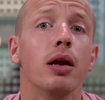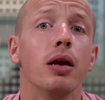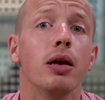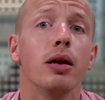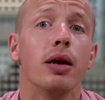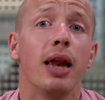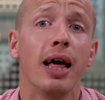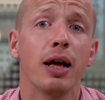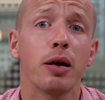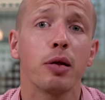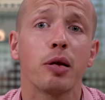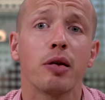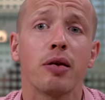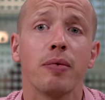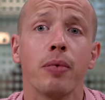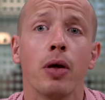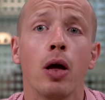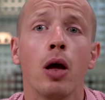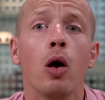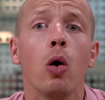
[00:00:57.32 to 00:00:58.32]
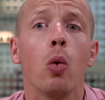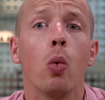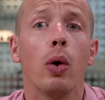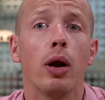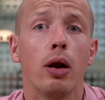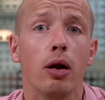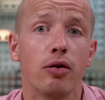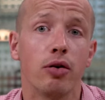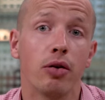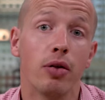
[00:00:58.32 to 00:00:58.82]
Next, we
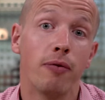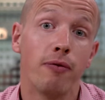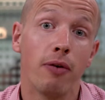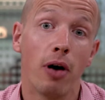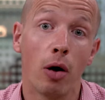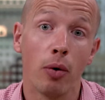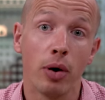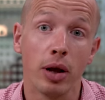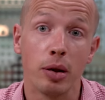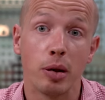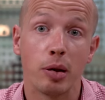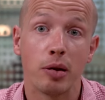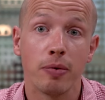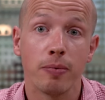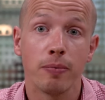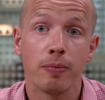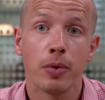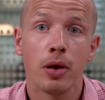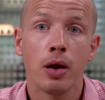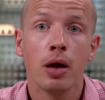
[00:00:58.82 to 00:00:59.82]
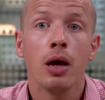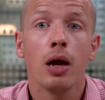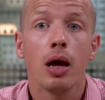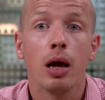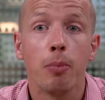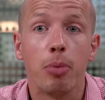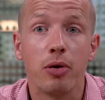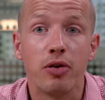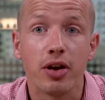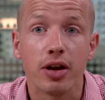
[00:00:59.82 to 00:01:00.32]
look to the Far East in
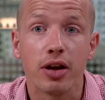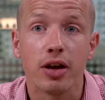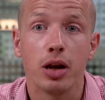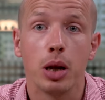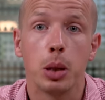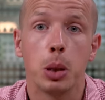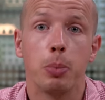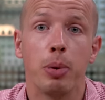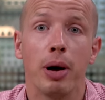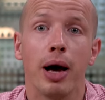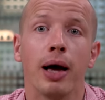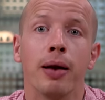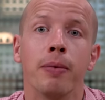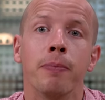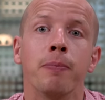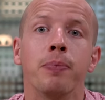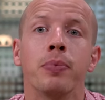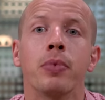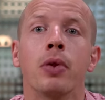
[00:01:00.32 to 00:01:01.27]
particular Japan,